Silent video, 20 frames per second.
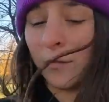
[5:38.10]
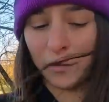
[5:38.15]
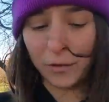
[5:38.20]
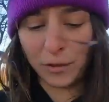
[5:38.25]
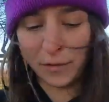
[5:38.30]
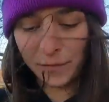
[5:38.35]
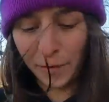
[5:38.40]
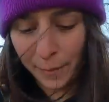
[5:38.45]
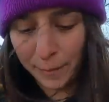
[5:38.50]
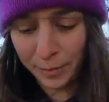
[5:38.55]
a
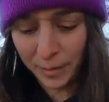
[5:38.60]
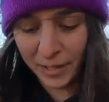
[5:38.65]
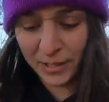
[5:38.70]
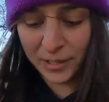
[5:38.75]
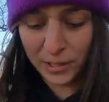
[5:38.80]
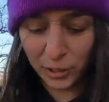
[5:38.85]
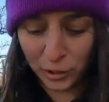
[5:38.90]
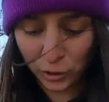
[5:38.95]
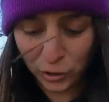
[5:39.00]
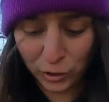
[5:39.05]
really fun place
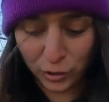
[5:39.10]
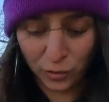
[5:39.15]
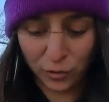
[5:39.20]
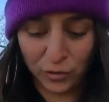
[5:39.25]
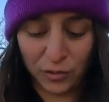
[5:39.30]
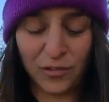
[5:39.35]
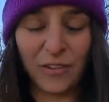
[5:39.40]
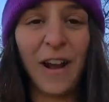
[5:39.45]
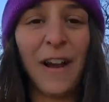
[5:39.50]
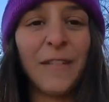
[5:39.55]
to just
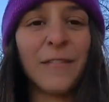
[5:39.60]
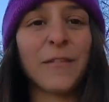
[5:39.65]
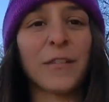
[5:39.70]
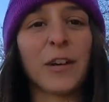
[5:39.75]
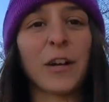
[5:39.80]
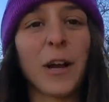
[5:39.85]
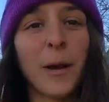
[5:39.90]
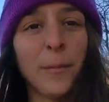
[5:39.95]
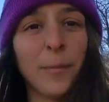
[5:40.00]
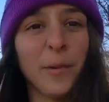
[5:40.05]
cruise around for
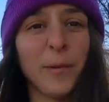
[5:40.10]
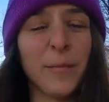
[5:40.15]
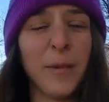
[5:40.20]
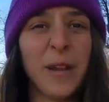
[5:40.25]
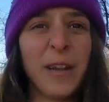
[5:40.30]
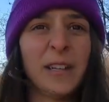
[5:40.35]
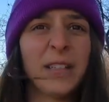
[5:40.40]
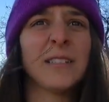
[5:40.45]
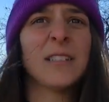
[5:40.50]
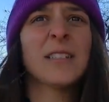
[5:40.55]
a couple of
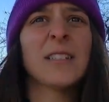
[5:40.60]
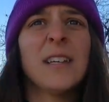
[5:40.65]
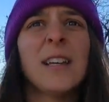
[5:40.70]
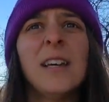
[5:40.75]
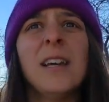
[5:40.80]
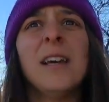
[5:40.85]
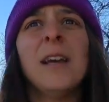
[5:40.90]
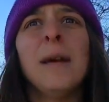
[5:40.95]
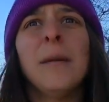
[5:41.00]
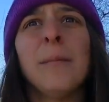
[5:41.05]
minutes.
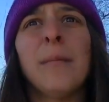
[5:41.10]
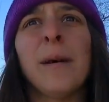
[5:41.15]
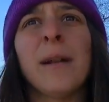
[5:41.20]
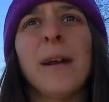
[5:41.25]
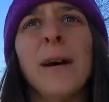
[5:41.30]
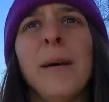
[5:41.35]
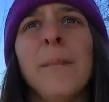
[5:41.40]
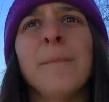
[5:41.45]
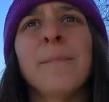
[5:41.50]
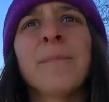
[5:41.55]
But
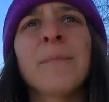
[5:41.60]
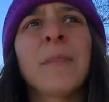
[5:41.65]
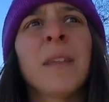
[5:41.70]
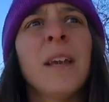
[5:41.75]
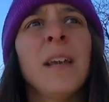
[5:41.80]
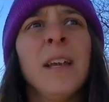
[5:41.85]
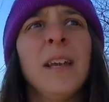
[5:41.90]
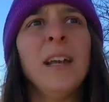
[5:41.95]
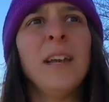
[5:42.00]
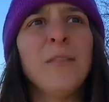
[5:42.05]

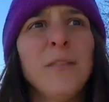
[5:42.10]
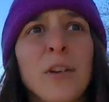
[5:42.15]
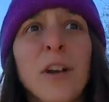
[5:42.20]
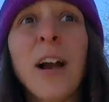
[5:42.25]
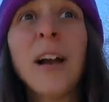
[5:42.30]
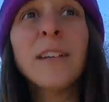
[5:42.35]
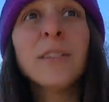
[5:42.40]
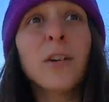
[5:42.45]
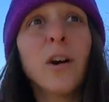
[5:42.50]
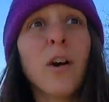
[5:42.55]
if you
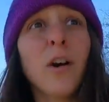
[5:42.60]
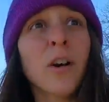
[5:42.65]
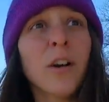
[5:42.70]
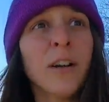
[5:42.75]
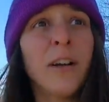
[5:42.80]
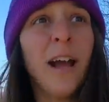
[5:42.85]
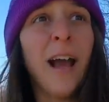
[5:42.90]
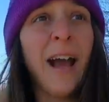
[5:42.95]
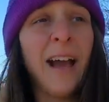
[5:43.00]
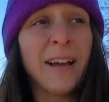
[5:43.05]
guys are
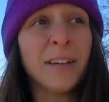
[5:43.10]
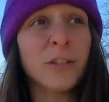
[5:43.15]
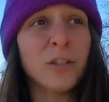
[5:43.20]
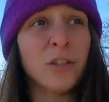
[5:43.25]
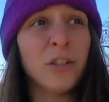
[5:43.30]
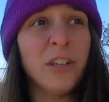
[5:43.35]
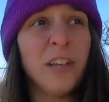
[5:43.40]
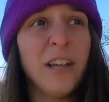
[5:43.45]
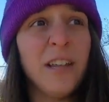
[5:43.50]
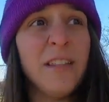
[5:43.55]

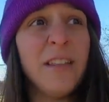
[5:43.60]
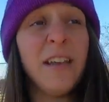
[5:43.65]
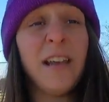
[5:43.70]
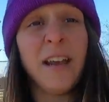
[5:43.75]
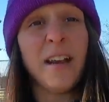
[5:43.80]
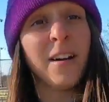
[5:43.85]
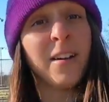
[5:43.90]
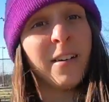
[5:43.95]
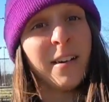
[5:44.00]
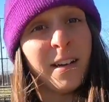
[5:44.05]
actually in the
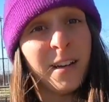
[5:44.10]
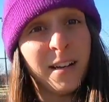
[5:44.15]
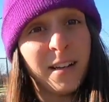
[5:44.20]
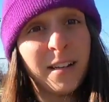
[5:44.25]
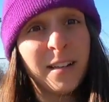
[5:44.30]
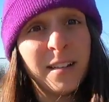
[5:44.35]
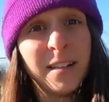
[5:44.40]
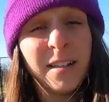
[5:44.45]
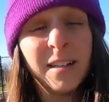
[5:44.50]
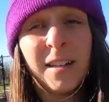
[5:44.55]
area,
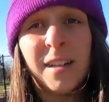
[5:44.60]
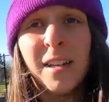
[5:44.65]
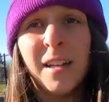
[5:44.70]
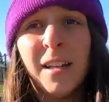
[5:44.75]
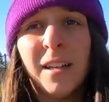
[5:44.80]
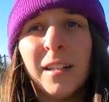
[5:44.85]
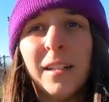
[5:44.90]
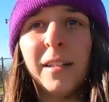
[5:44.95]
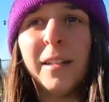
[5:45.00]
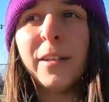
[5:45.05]

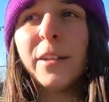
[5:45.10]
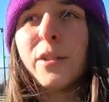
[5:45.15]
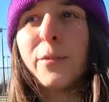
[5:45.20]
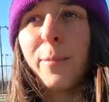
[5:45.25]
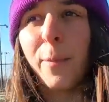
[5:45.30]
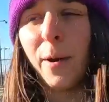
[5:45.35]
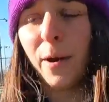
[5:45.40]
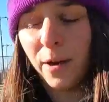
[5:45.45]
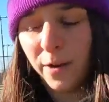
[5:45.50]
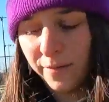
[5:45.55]

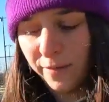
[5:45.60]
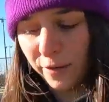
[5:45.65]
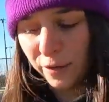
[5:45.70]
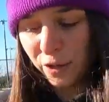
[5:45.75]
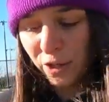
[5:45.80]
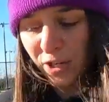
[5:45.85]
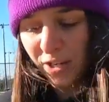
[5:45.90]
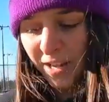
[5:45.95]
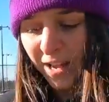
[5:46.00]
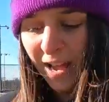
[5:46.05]
Lynchburg,
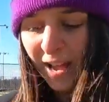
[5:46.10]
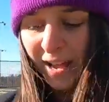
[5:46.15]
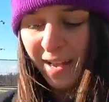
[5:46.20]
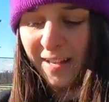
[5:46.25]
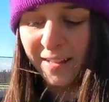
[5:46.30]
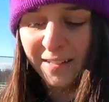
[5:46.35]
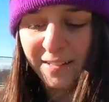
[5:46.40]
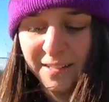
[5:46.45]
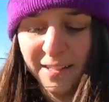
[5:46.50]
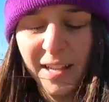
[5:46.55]
Virginia
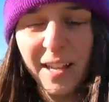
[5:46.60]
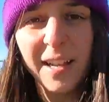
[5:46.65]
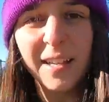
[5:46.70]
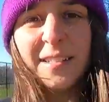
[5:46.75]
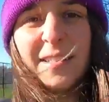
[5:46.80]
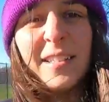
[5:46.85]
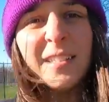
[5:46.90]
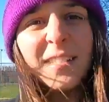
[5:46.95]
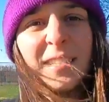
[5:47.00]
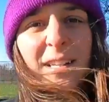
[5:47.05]
has a
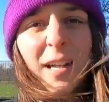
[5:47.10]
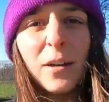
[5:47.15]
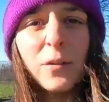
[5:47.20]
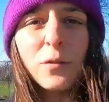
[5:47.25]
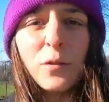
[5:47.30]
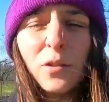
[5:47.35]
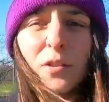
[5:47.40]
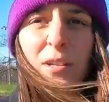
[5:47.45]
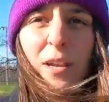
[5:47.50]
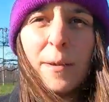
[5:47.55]
decent
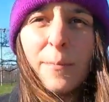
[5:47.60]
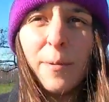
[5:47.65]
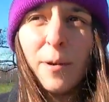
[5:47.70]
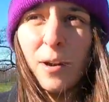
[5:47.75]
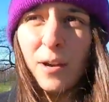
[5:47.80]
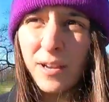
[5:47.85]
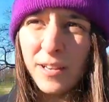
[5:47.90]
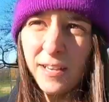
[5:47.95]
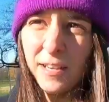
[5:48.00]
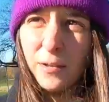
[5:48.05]
outdoor skate
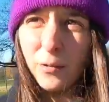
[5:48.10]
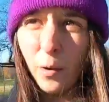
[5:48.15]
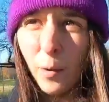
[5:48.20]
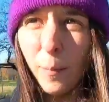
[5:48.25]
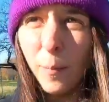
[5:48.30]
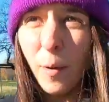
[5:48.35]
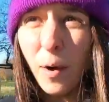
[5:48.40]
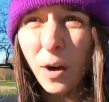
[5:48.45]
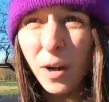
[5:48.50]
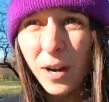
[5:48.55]
park and indoor
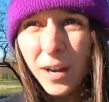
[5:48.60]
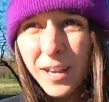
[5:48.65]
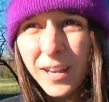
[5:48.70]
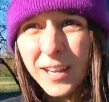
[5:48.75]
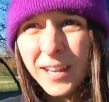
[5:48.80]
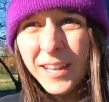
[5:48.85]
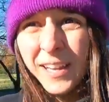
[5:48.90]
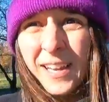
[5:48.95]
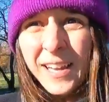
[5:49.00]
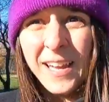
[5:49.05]
park,
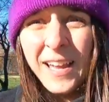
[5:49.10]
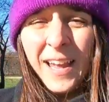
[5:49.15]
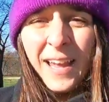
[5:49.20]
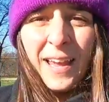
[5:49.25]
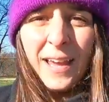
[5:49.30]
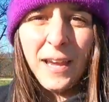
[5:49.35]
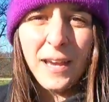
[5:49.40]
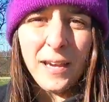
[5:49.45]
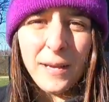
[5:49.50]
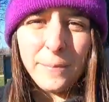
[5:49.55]

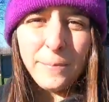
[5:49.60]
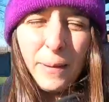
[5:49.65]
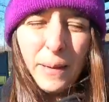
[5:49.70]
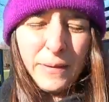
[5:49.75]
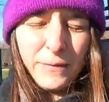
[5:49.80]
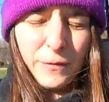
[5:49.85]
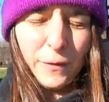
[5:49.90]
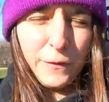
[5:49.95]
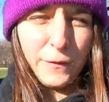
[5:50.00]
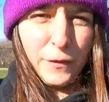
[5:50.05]
and
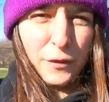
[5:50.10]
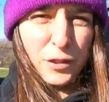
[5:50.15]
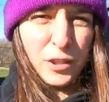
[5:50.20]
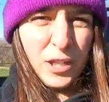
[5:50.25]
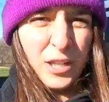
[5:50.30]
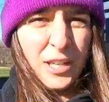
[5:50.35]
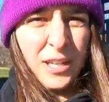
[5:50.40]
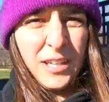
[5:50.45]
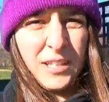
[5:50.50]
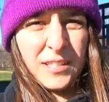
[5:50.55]
Bedford,
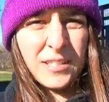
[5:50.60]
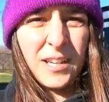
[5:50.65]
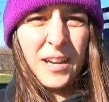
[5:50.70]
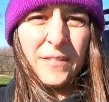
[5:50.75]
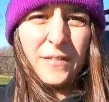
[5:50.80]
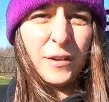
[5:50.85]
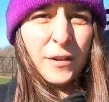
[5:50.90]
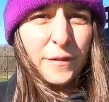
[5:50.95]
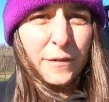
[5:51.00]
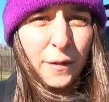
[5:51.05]
Virginia is not
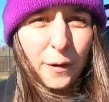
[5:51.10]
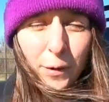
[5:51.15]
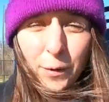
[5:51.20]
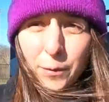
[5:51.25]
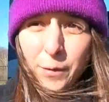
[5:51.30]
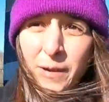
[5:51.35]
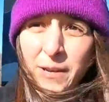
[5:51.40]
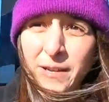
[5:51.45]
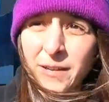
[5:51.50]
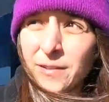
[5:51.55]
very far
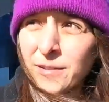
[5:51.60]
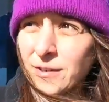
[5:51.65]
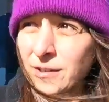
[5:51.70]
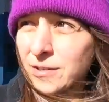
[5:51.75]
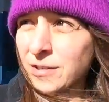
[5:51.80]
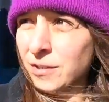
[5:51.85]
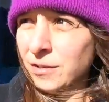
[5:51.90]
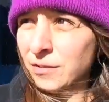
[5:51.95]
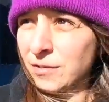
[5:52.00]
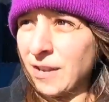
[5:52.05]
away either,
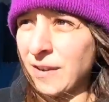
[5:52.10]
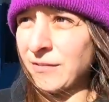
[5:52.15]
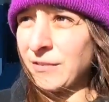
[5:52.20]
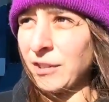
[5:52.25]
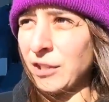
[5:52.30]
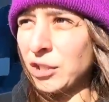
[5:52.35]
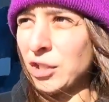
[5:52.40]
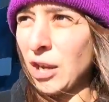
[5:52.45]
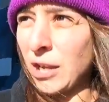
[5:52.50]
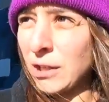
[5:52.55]
so
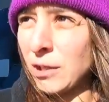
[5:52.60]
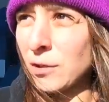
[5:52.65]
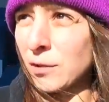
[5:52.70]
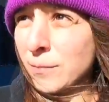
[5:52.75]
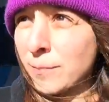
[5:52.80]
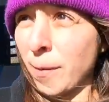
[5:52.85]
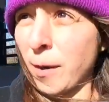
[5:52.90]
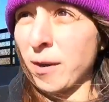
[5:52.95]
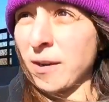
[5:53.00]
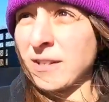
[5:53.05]
definitely check those
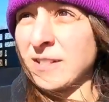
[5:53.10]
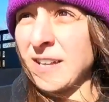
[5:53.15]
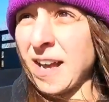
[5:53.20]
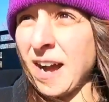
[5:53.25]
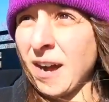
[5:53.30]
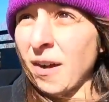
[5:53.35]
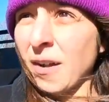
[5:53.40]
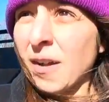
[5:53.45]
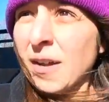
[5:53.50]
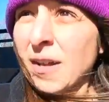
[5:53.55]
parks out.